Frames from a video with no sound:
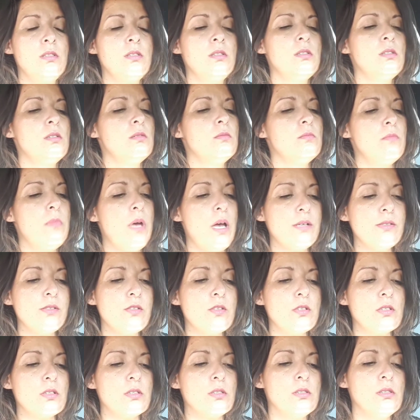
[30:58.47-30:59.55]

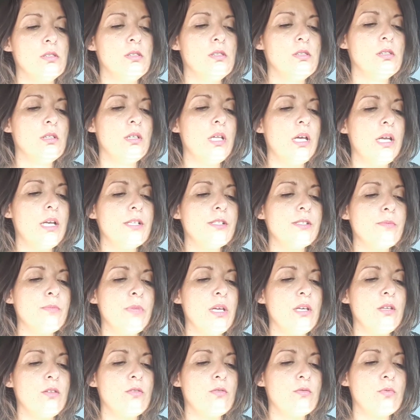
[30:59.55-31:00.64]
Master, let us make
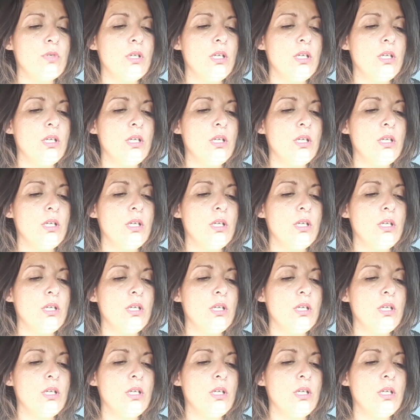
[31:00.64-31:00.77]
3